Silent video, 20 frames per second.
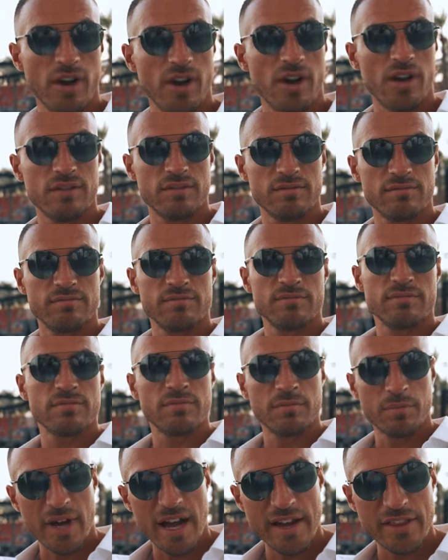yacht,
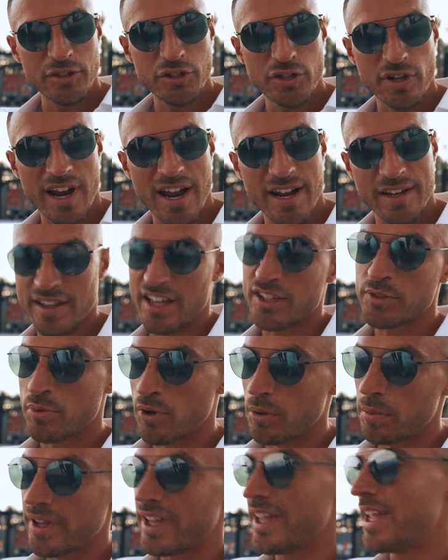by the track, that's
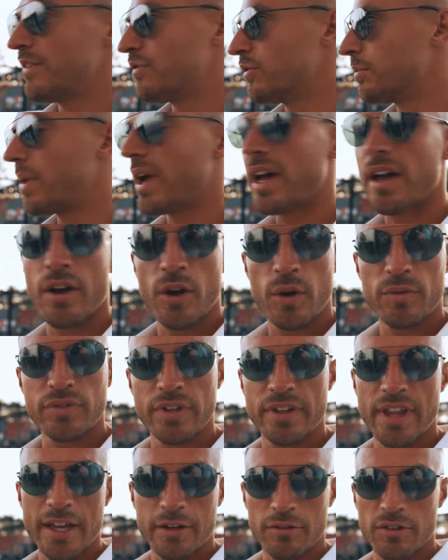probably even better.
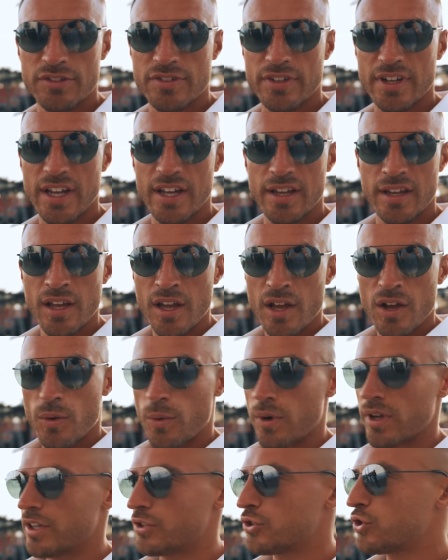Hopefully later on today,
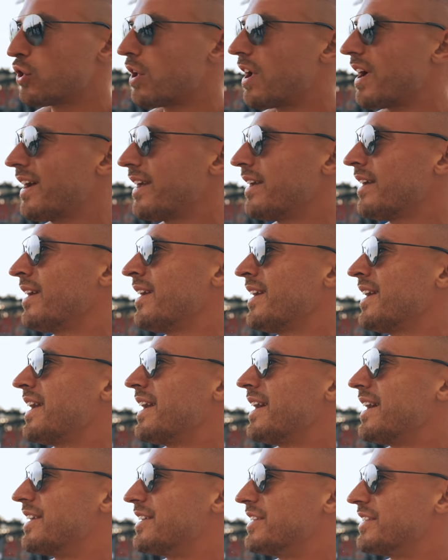I'm gonna try and
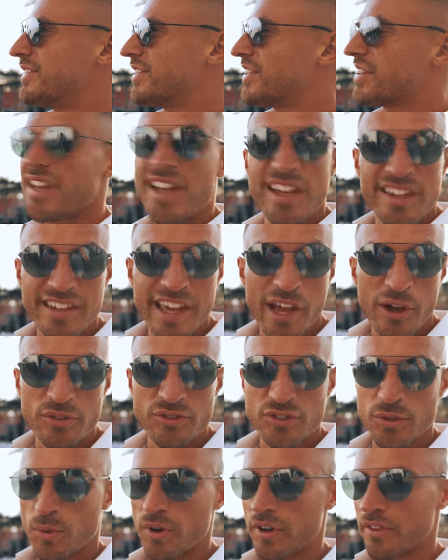get
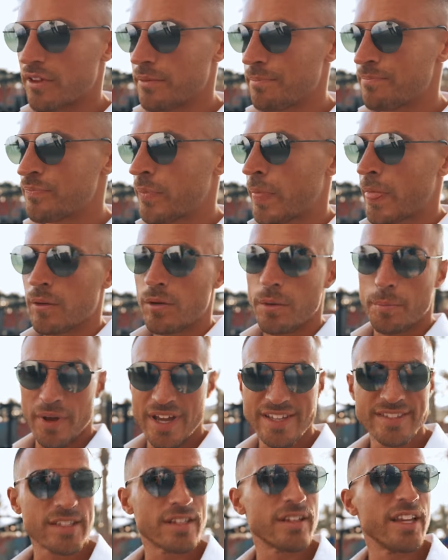onto one of them. But
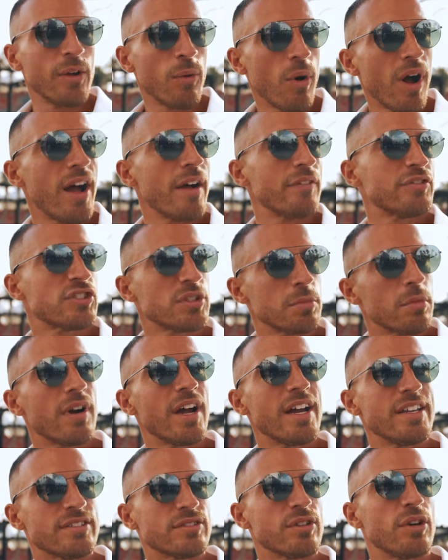basically, what I've
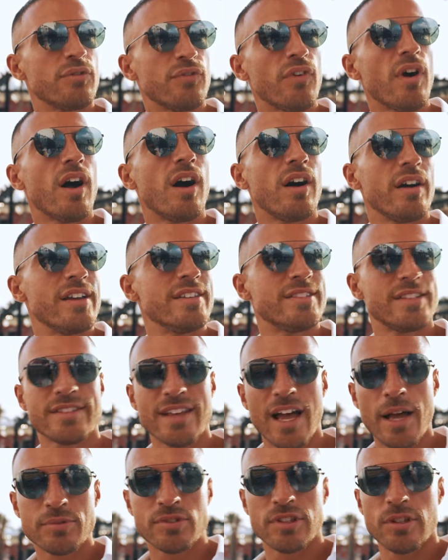summarized so far is it's
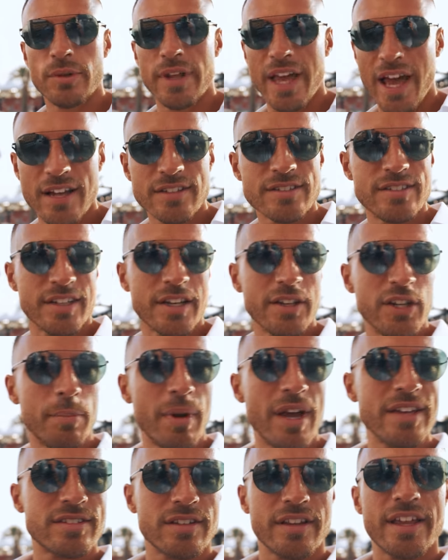absolutely hectic and you
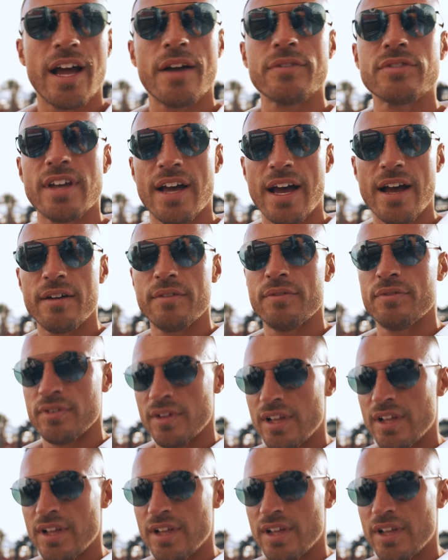basically have to have